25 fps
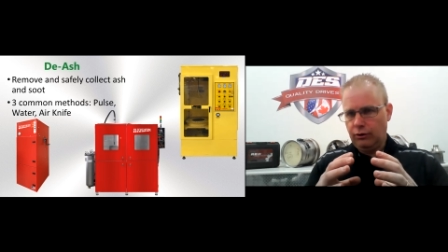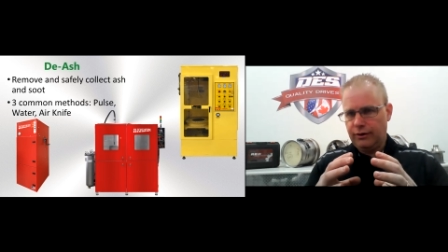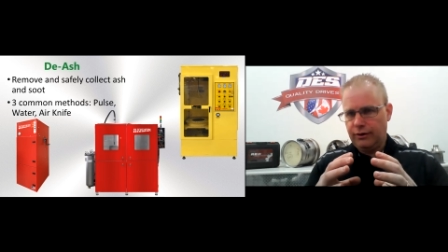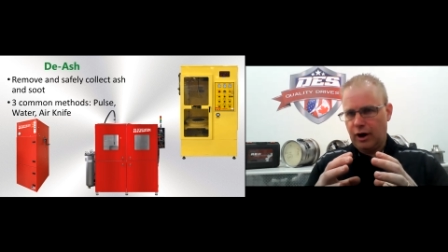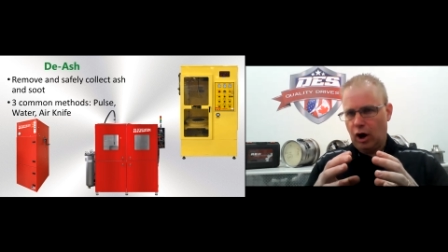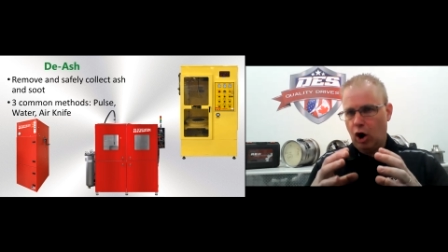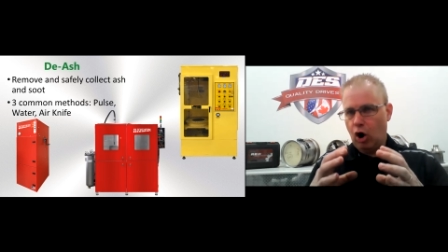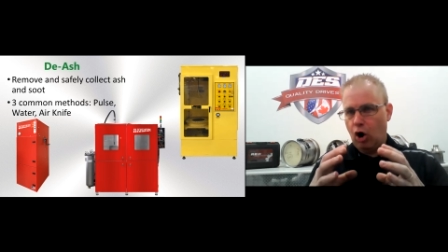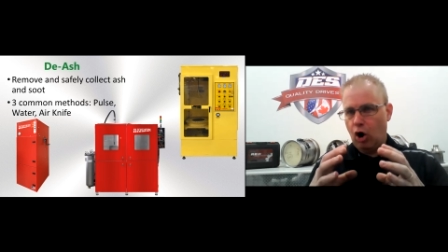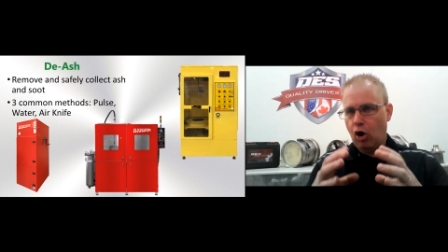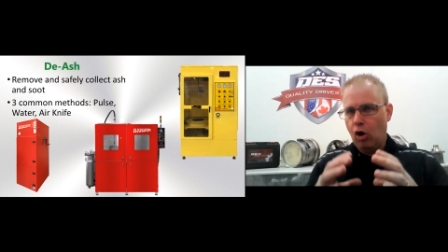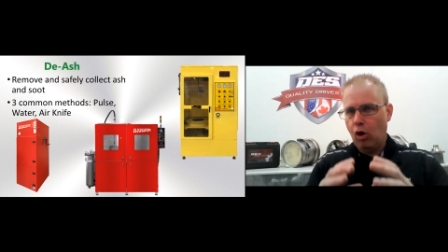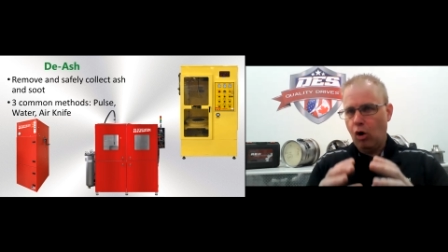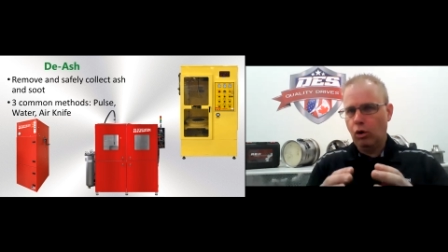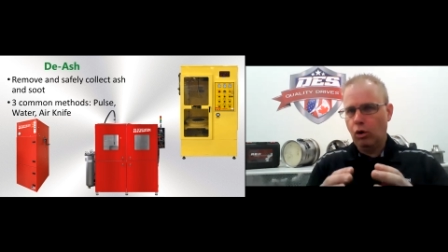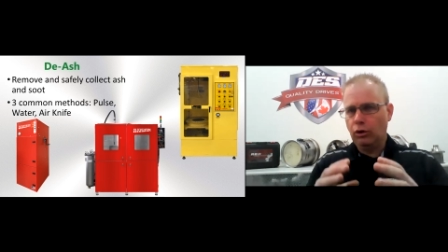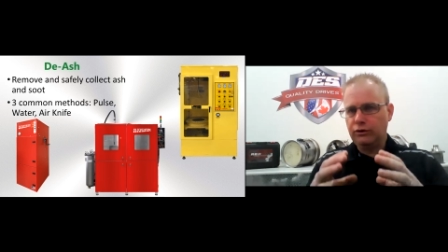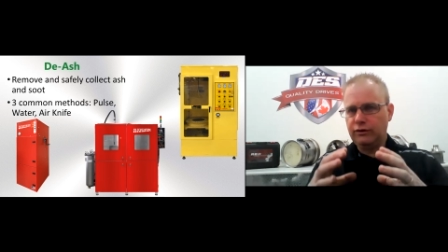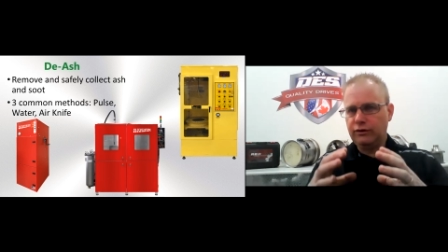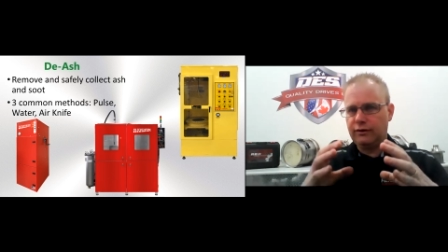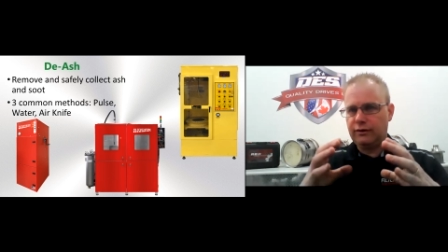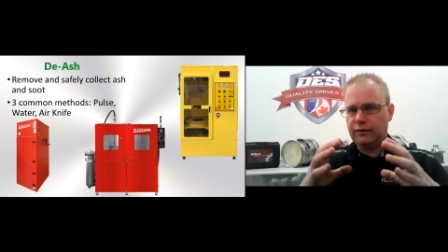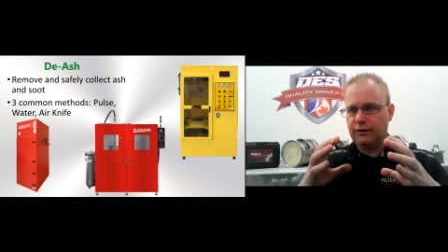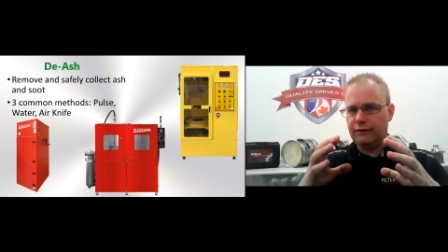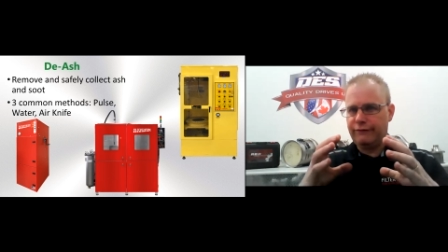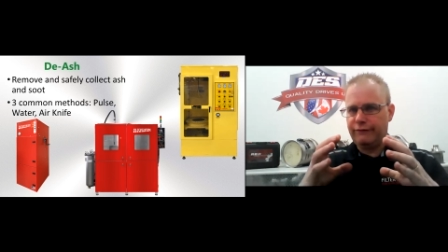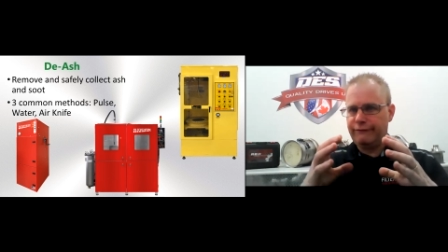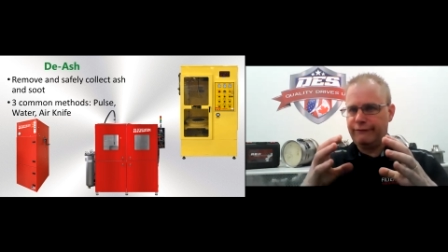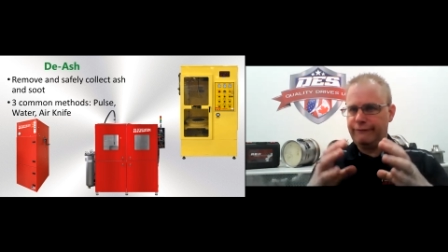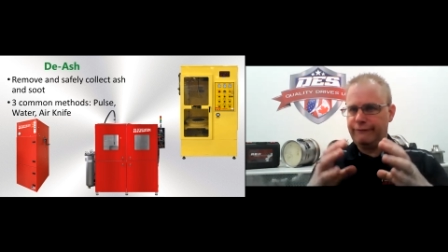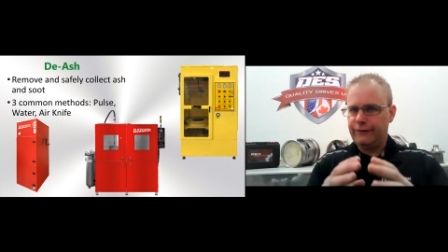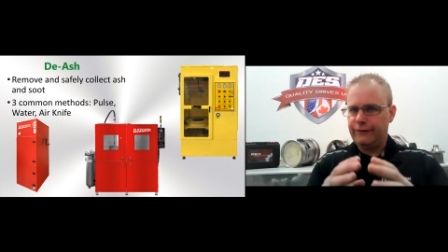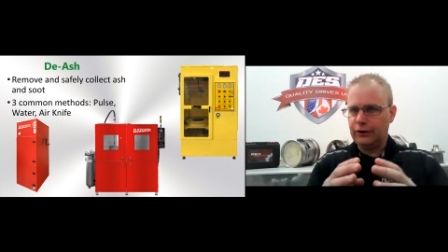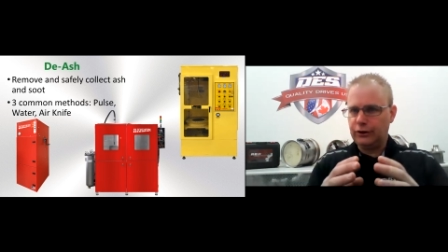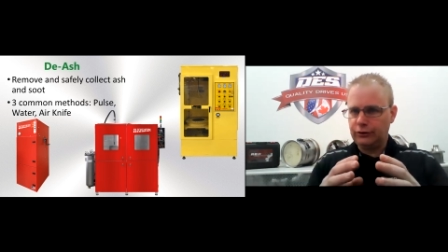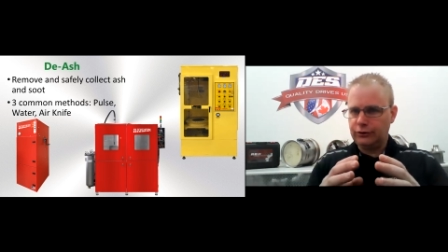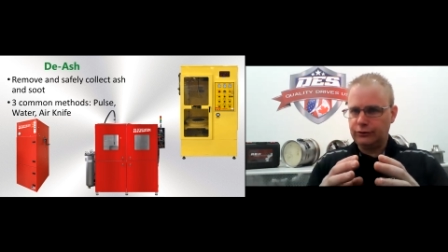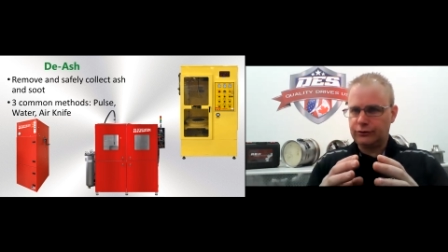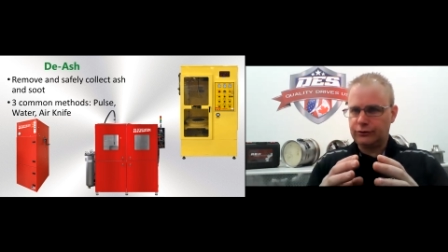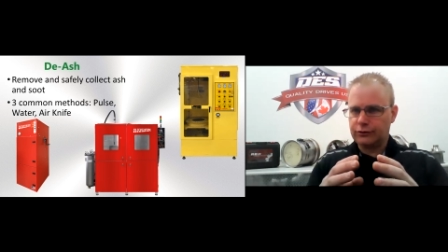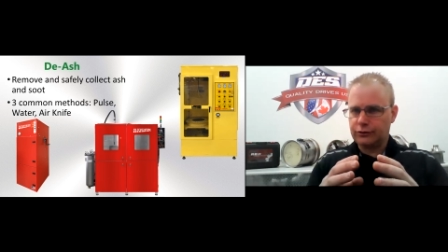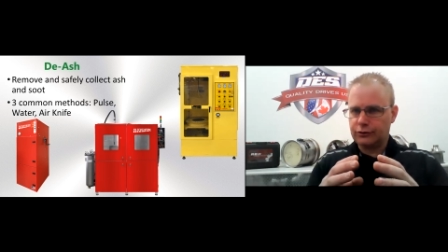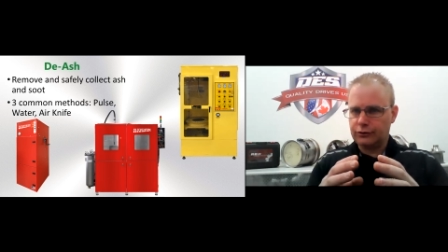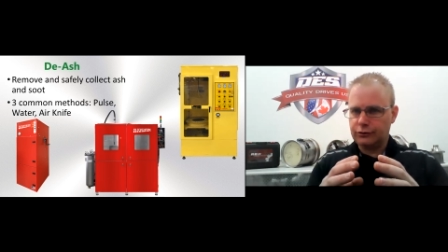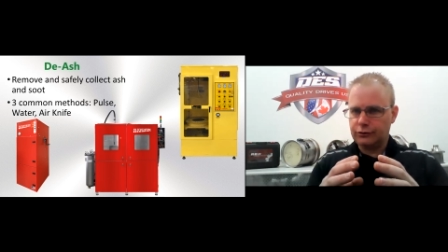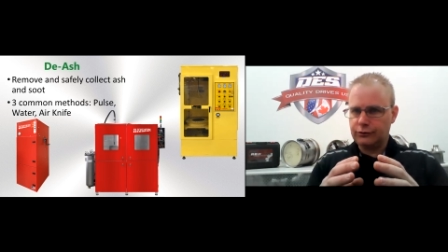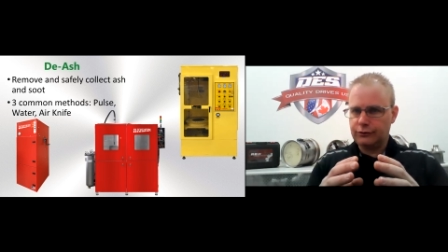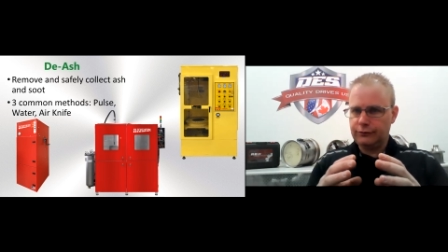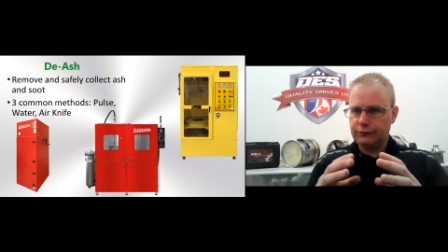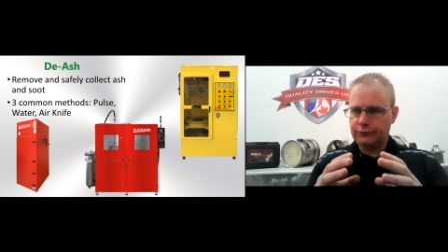that holds the
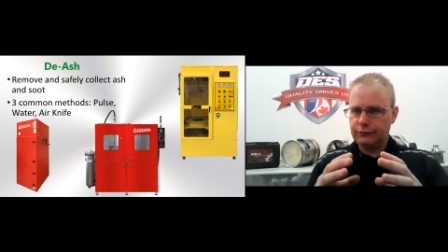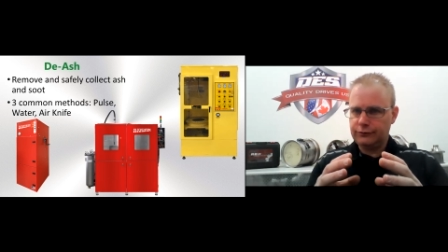filter